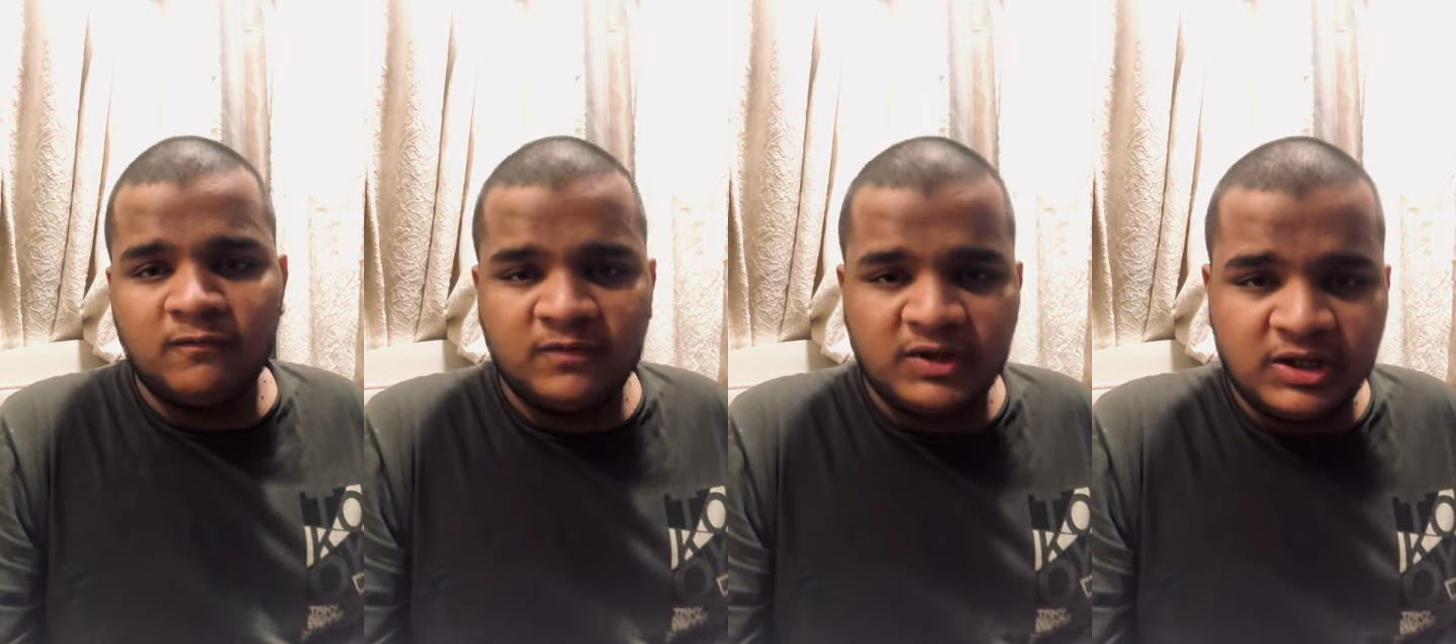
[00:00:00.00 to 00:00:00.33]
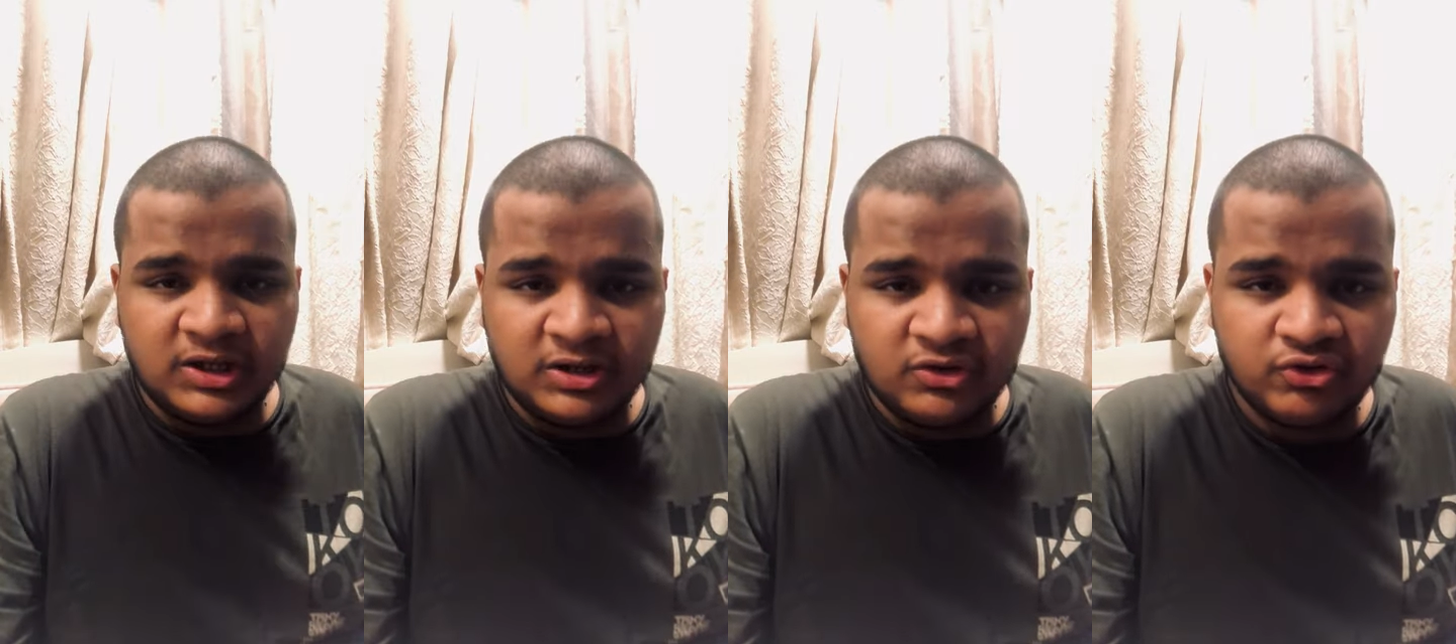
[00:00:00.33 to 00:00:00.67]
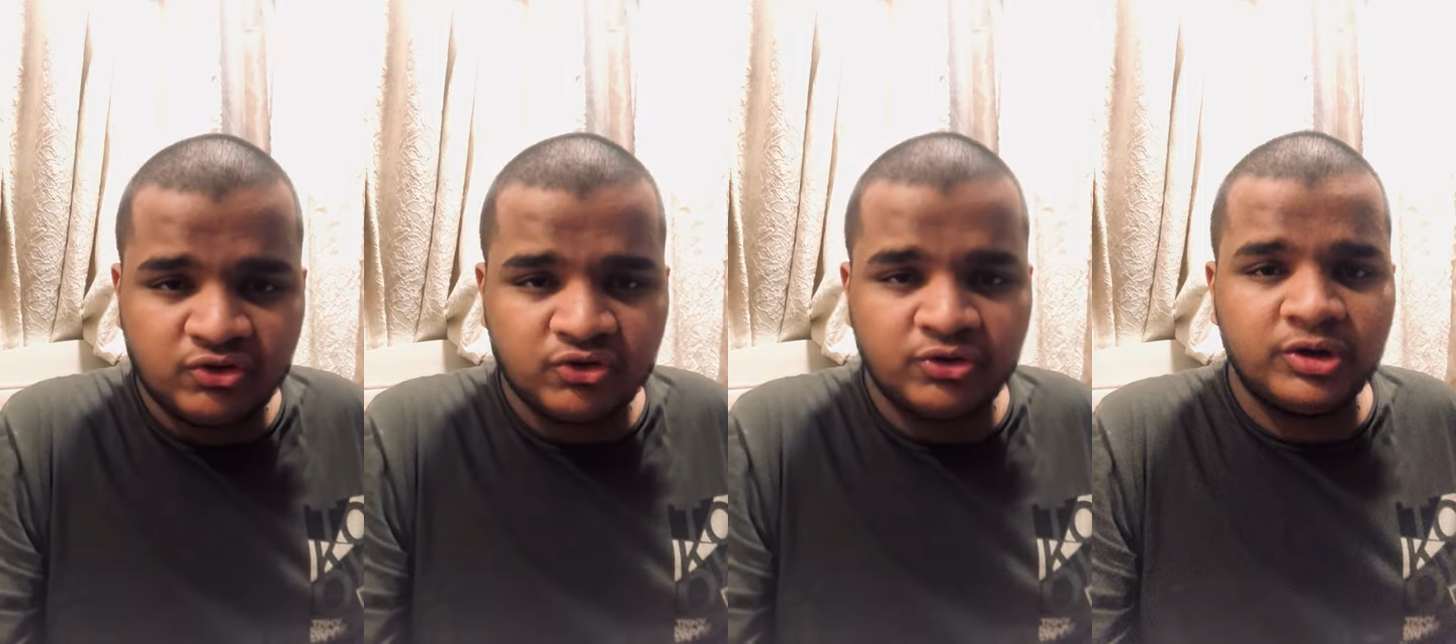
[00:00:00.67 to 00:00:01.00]
we
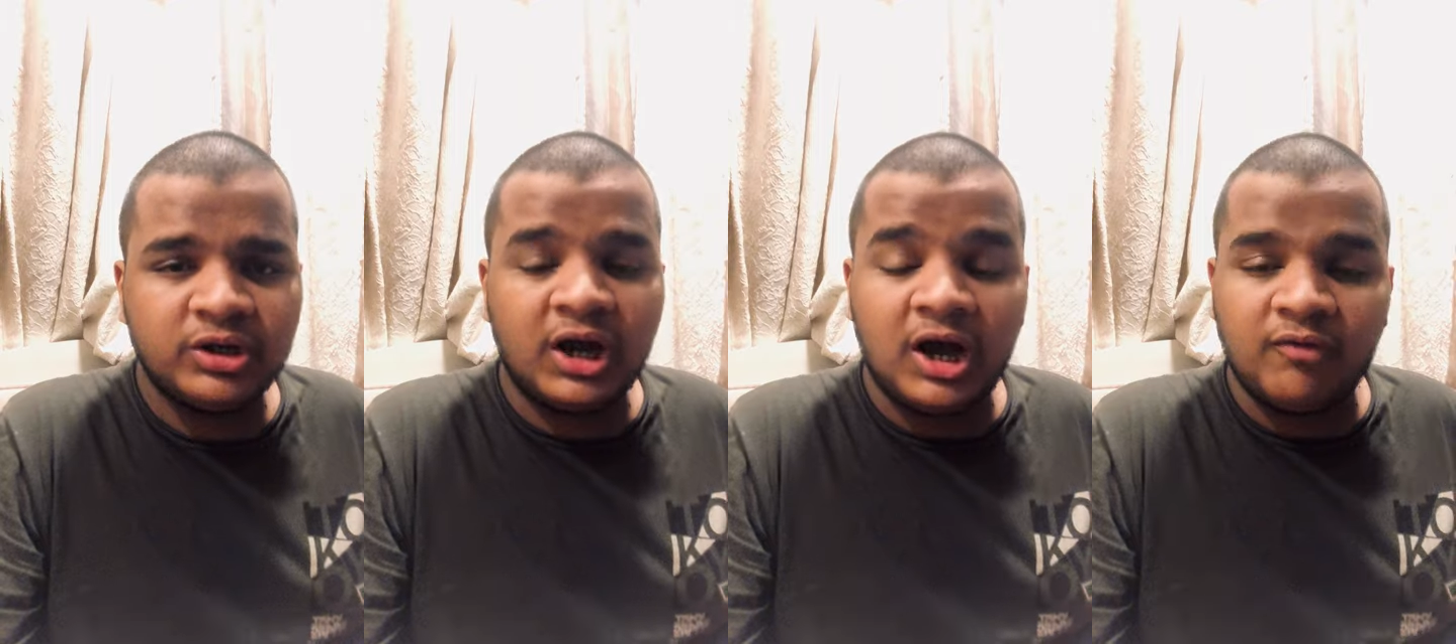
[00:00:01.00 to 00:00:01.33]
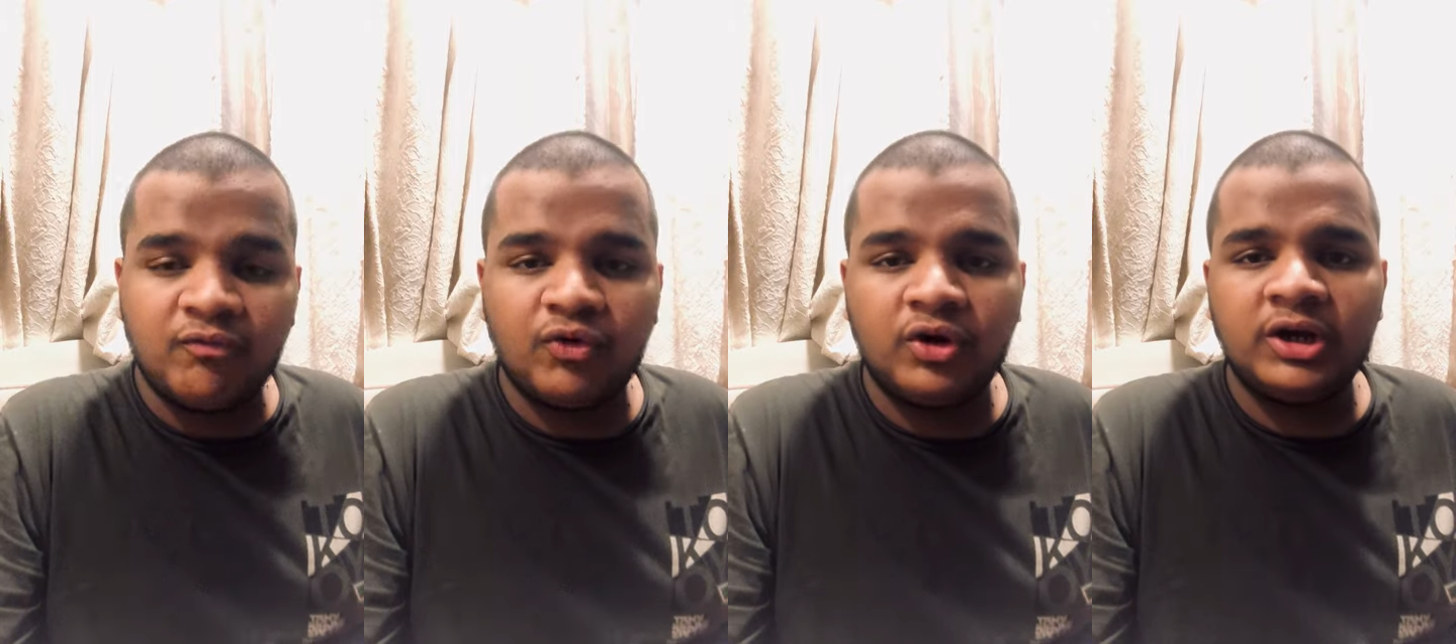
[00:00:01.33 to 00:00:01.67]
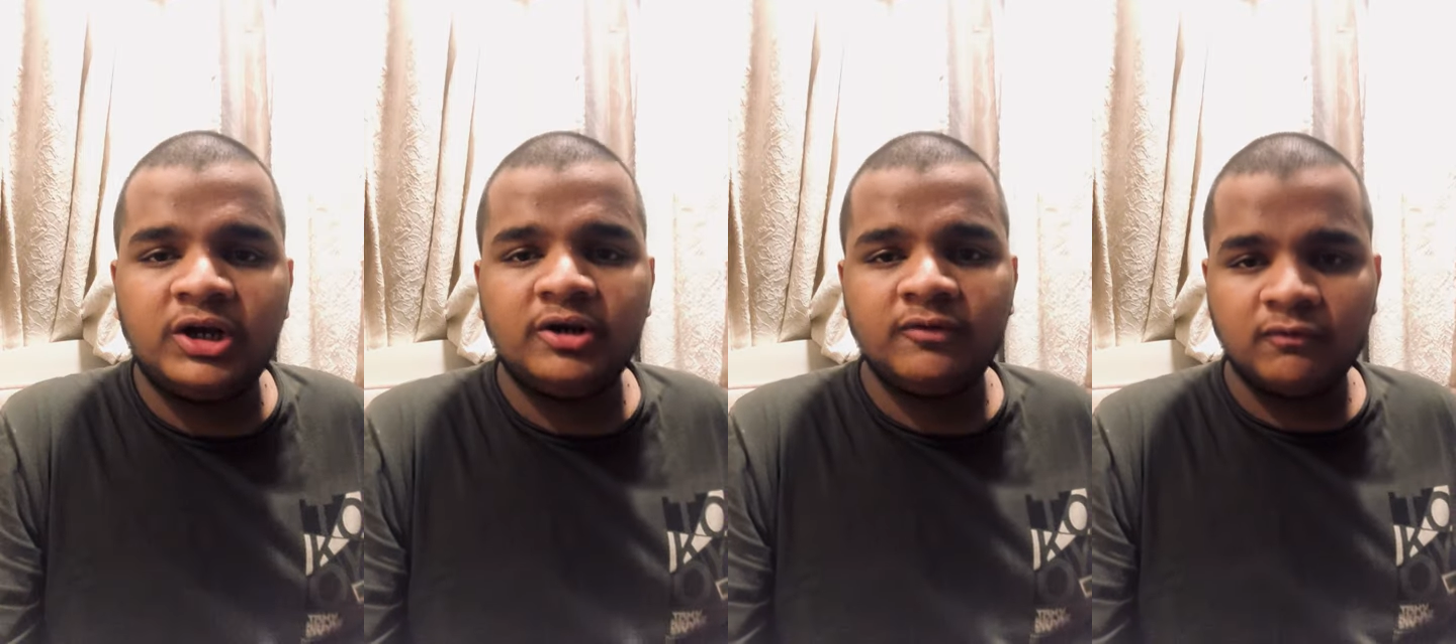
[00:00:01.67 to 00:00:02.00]
should
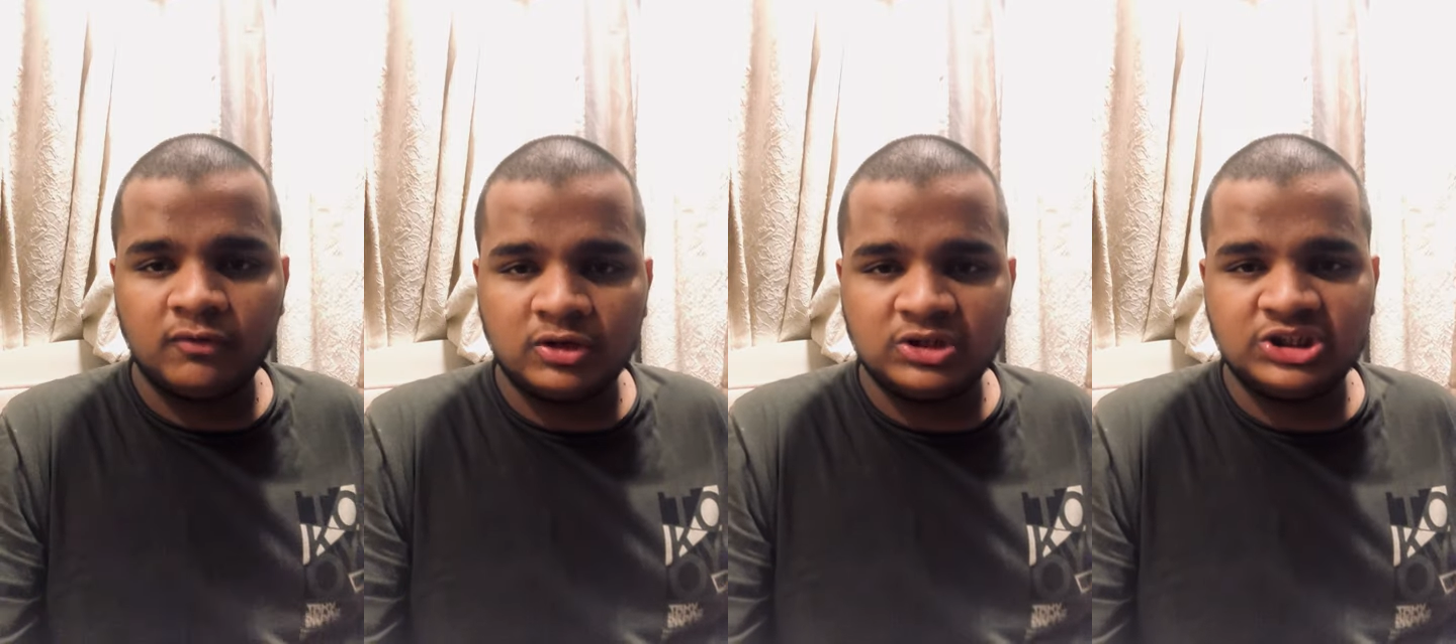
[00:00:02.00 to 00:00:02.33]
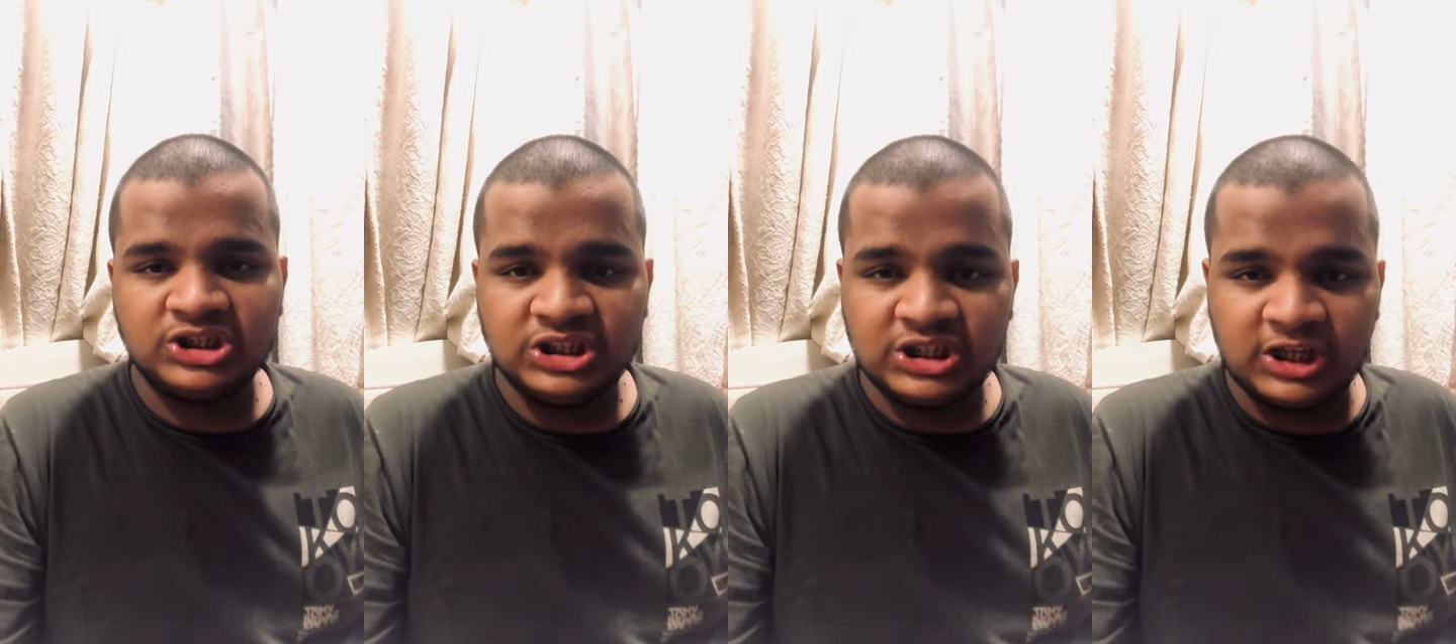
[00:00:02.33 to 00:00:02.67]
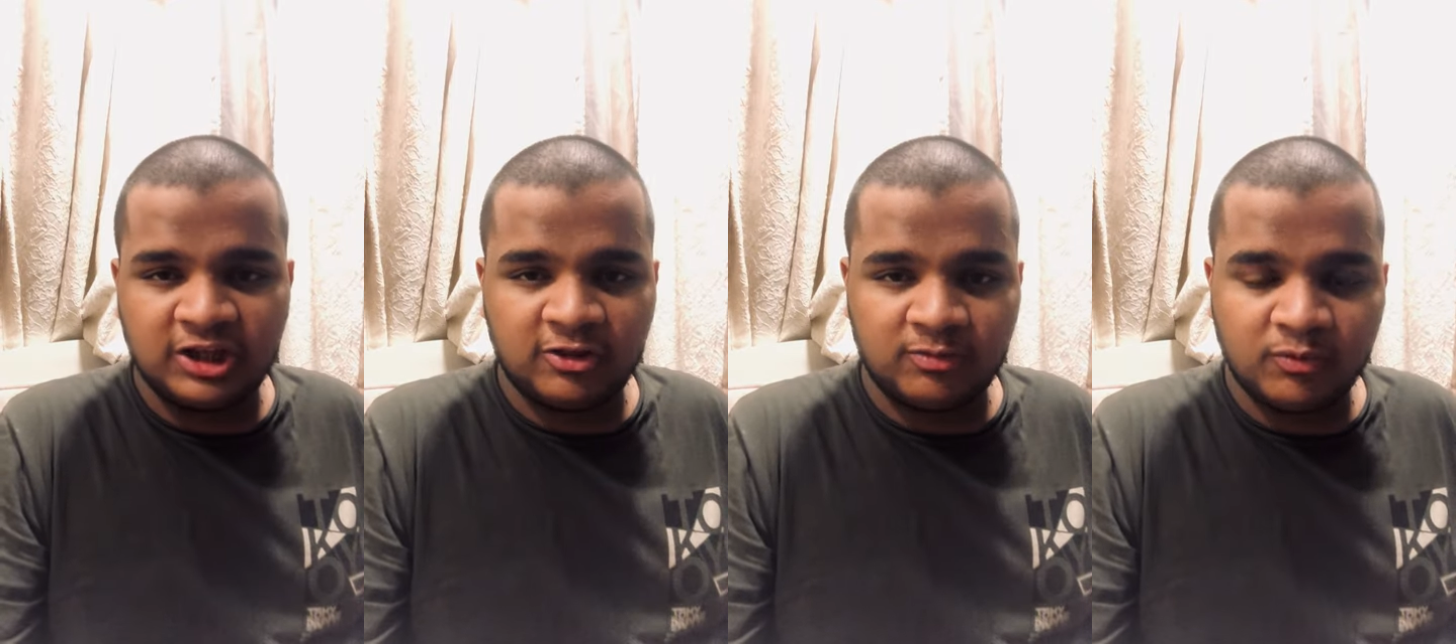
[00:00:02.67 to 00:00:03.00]
avoid watching
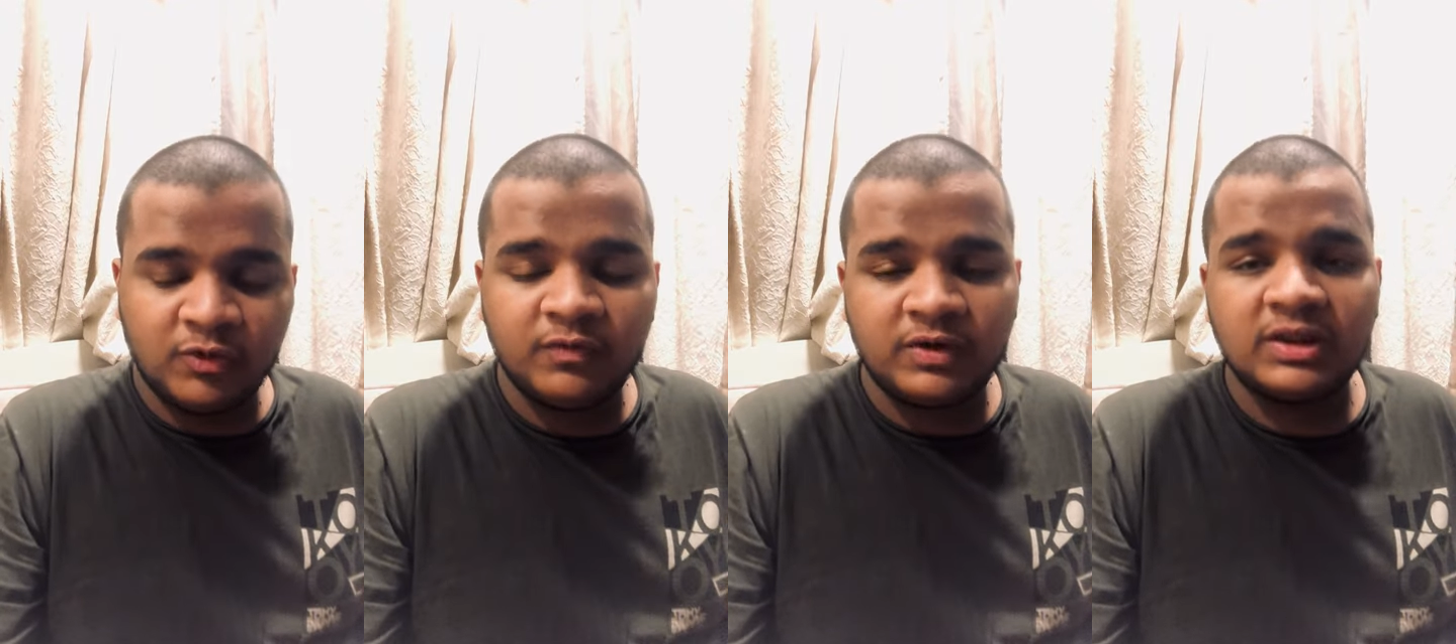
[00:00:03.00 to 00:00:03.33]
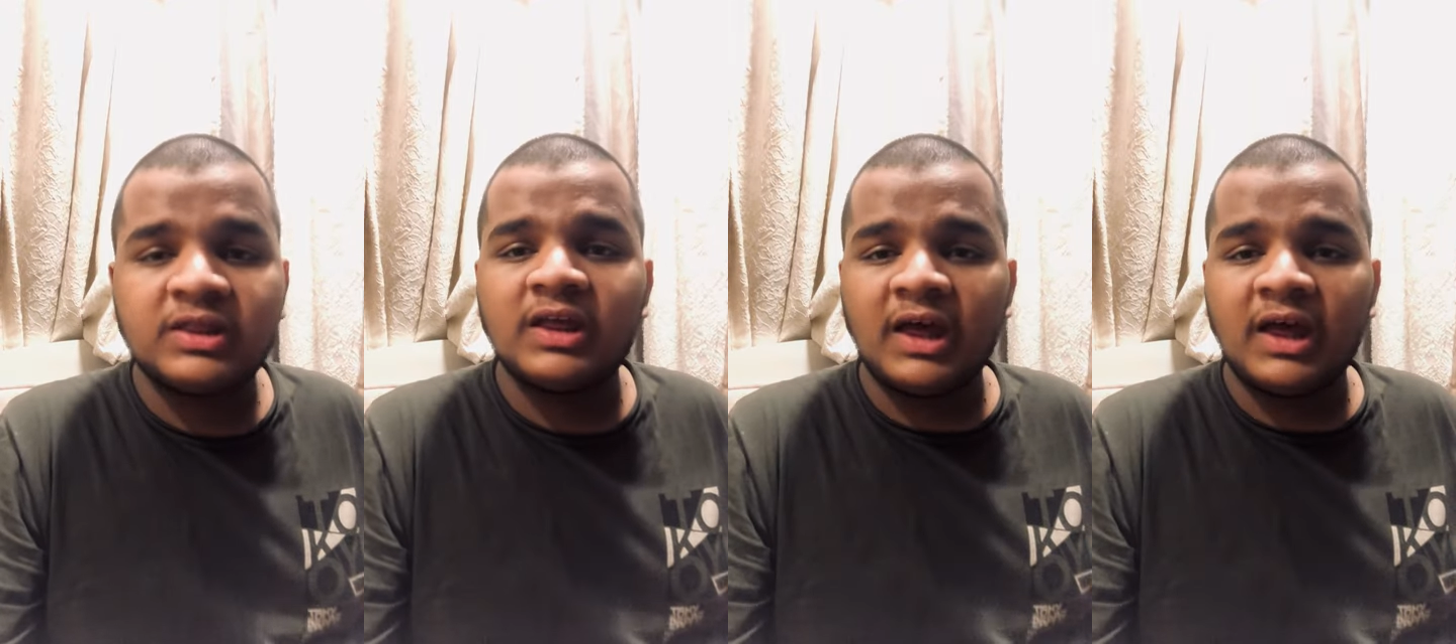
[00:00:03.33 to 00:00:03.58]
these movies,